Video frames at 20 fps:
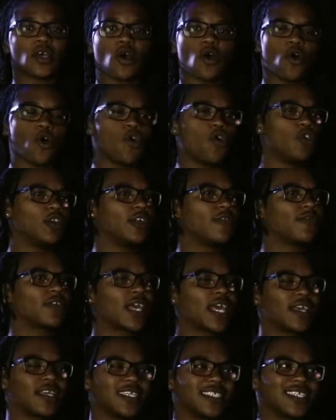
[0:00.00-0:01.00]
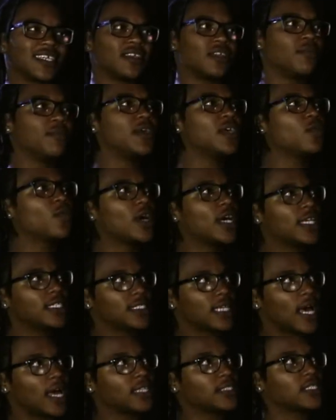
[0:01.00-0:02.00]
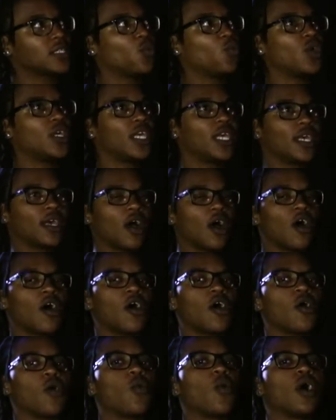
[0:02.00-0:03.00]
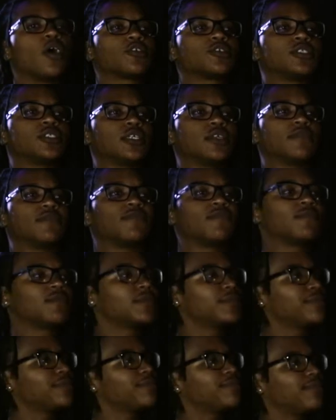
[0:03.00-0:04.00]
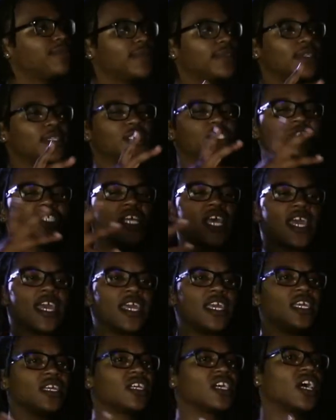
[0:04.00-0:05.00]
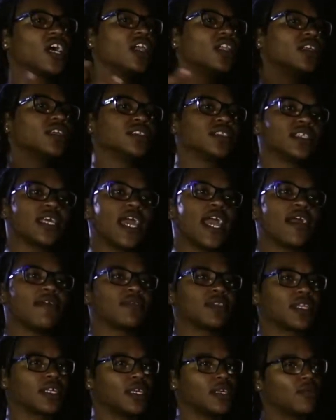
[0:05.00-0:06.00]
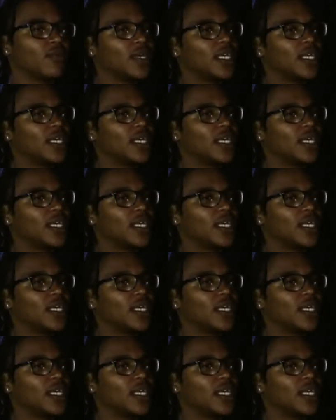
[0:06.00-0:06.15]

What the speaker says: it's a whole different game, because the Midwest, honestly, we get all walks of shade, colors, everything.